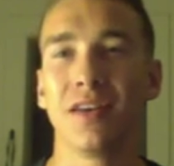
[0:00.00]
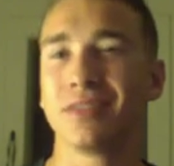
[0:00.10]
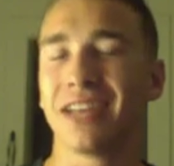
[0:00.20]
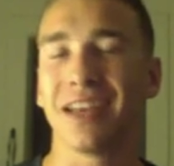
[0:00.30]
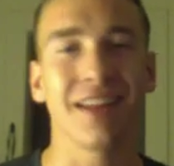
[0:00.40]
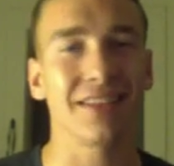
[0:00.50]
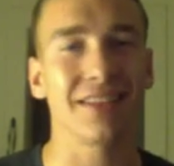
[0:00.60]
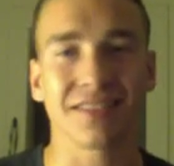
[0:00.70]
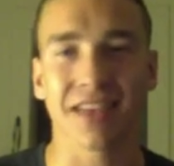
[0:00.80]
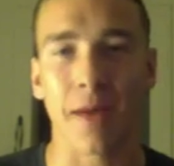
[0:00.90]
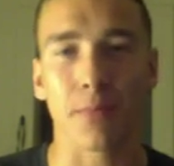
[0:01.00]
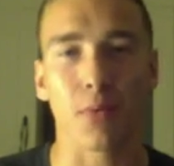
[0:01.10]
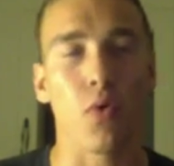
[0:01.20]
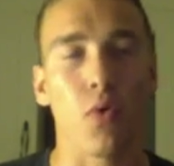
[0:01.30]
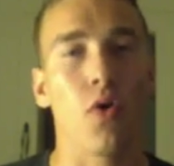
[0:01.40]
take the next step,
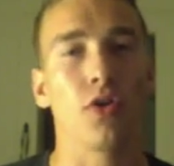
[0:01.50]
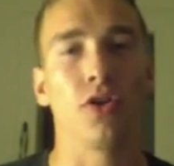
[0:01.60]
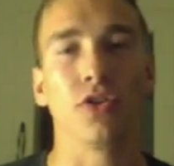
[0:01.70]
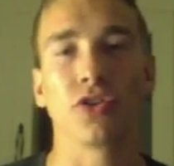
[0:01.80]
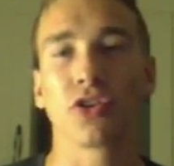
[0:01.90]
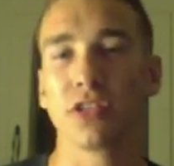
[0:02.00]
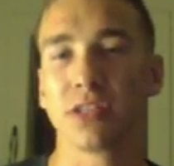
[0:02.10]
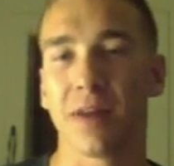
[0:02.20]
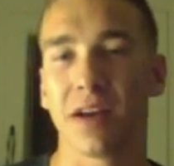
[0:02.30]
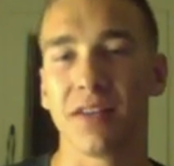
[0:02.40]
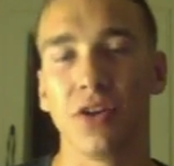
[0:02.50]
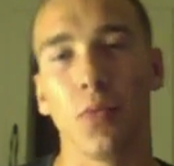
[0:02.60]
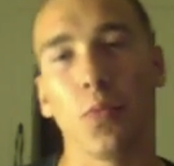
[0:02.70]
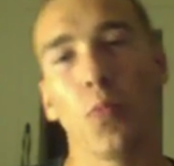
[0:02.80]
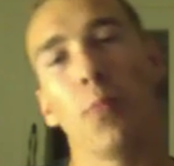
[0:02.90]
or, you're curious about,
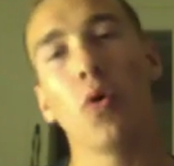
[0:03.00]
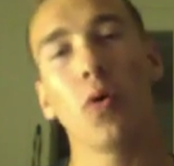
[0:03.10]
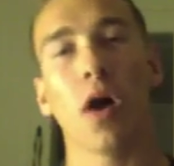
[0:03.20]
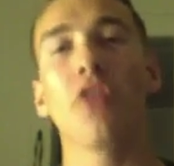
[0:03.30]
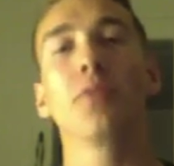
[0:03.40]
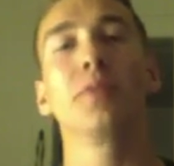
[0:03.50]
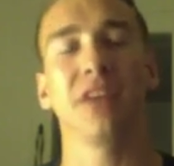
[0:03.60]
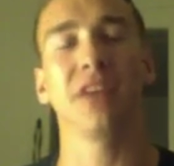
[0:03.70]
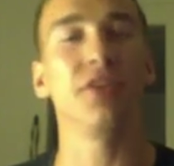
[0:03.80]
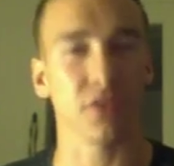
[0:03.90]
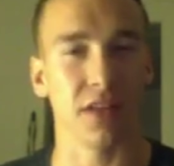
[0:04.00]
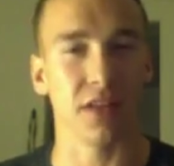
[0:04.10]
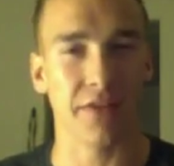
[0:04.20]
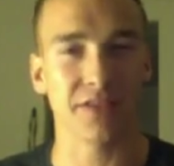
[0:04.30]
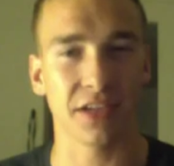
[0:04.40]
the more other potential in life,
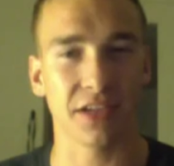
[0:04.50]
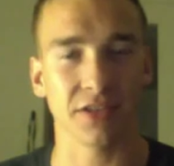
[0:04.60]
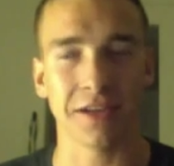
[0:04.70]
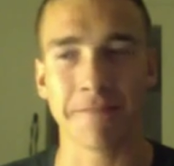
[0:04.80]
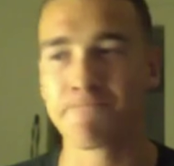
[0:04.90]
essentially.